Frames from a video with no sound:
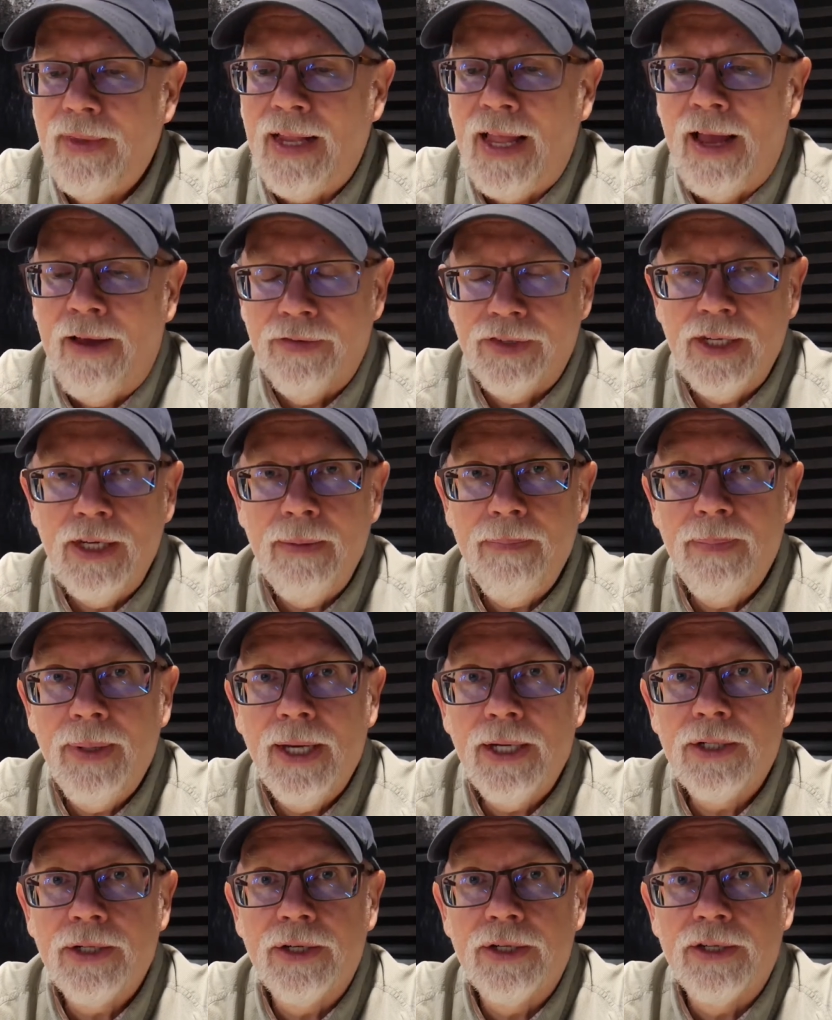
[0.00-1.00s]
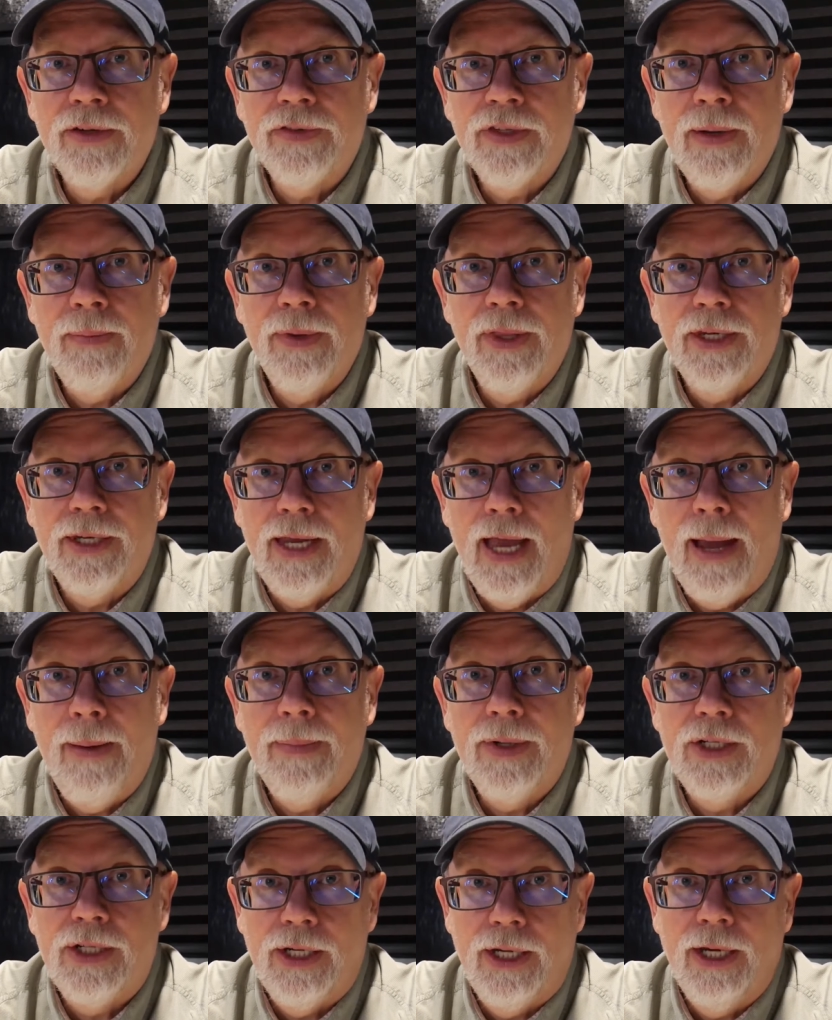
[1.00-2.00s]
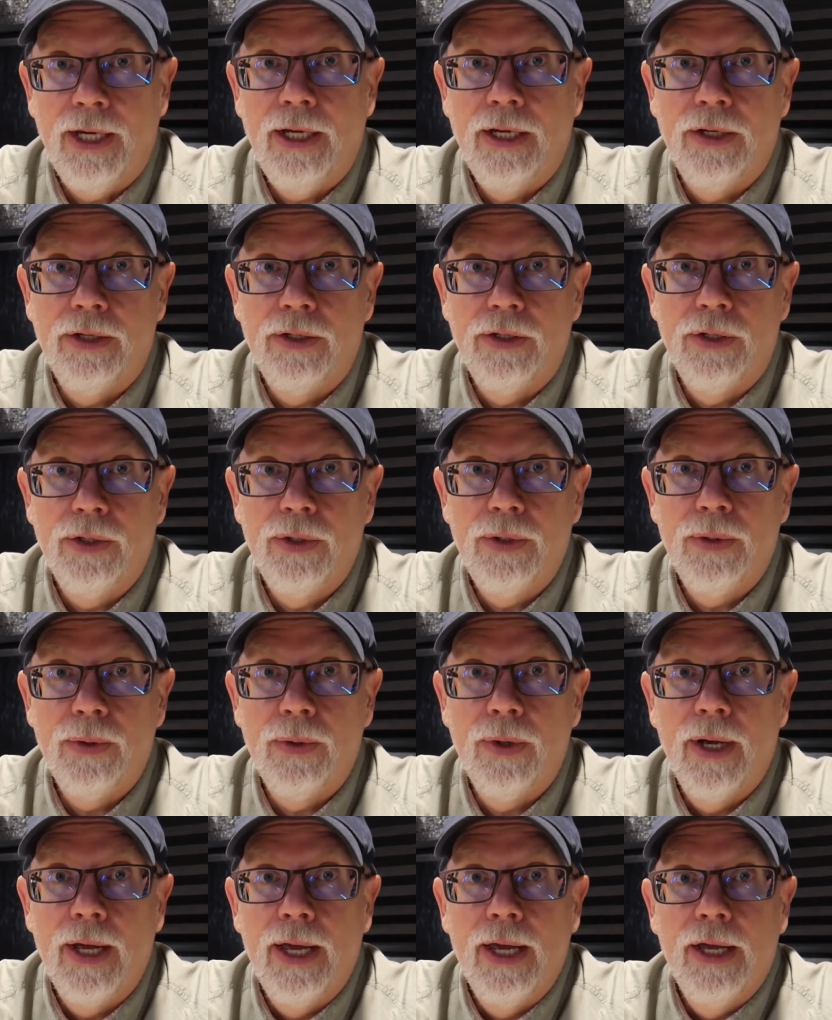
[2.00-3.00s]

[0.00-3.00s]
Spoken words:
I've seen pictures of some of the damage it can do